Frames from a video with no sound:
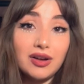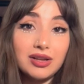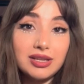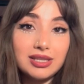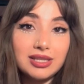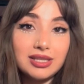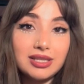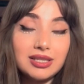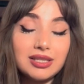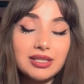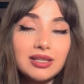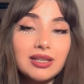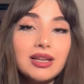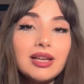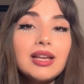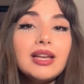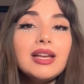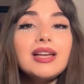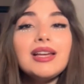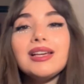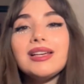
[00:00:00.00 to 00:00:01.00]
thus.
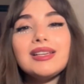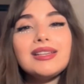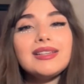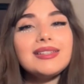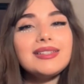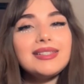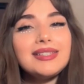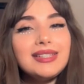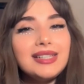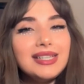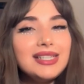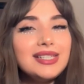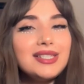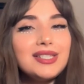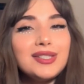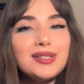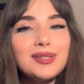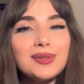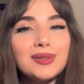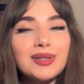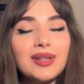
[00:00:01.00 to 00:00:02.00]

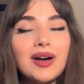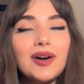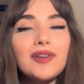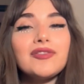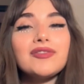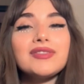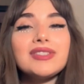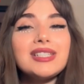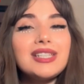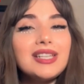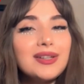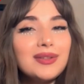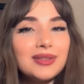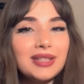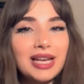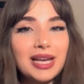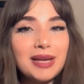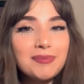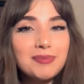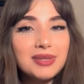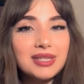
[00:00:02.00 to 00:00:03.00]
Since you love
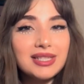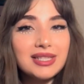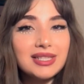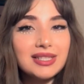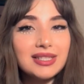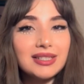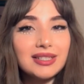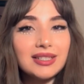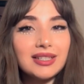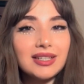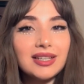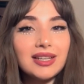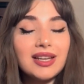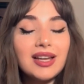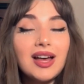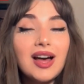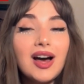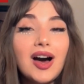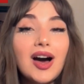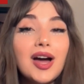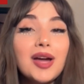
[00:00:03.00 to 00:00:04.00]
tulips,
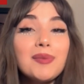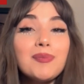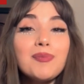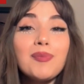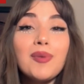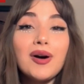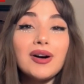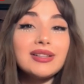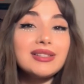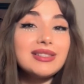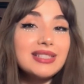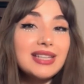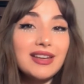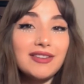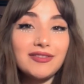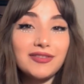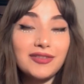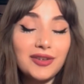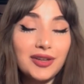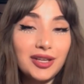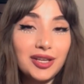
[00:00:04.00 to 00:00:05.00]
I bought
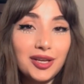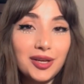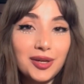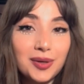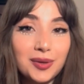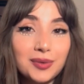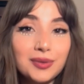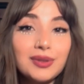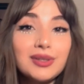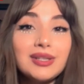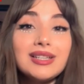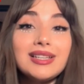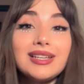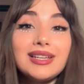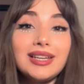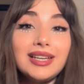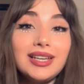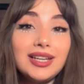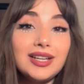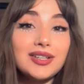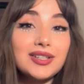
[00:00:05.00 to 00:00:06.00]
them for you.
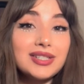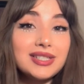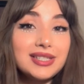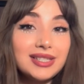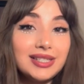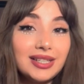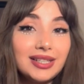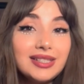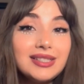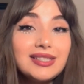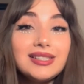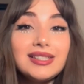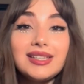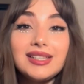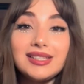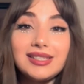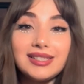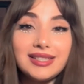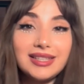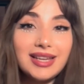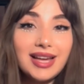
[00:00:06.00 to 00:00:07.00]
Here,
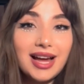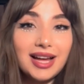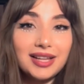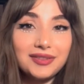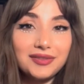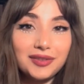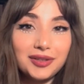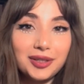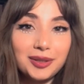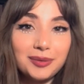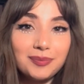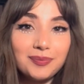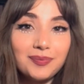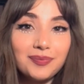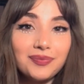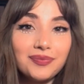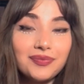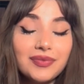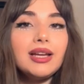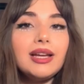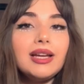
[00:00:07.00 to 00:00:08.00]
since is the adverb.
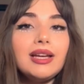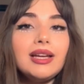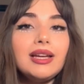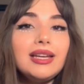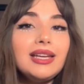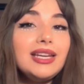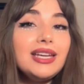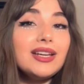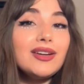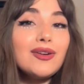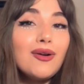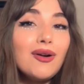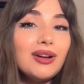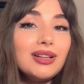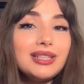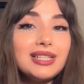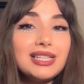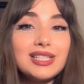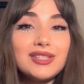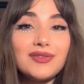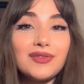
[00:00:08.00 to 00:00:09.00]
He
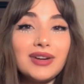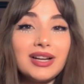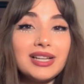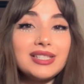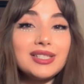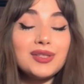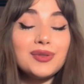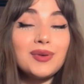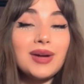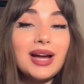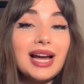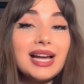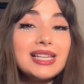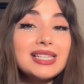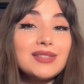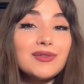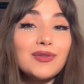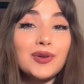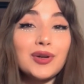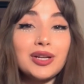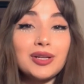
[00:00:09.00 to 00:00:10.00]
called his friends to
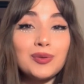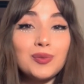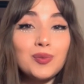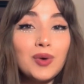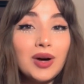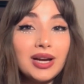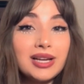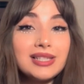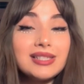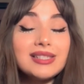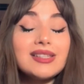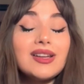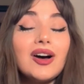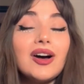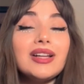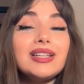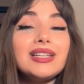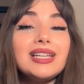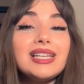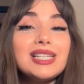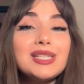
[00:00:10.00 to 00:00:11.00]
ask for advice
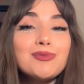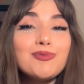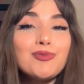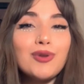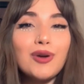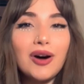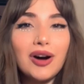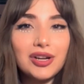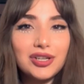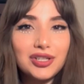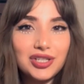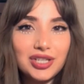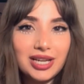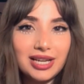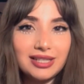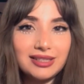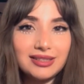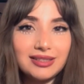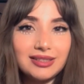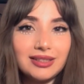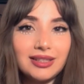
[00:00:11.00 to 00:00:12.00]
on his
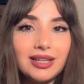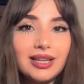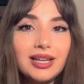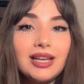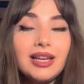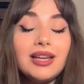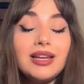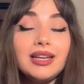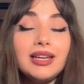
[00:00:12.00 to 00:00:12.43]
project.